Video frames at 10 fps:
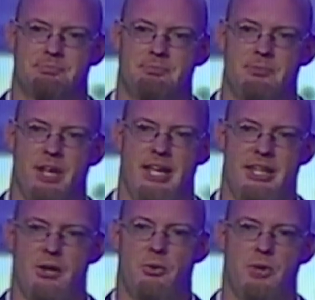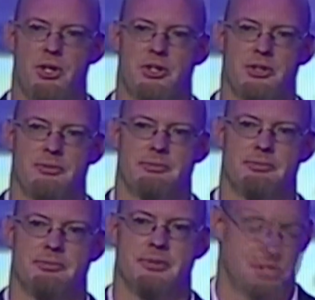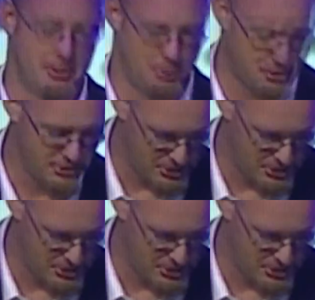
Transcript: and that water, let's say, moves into your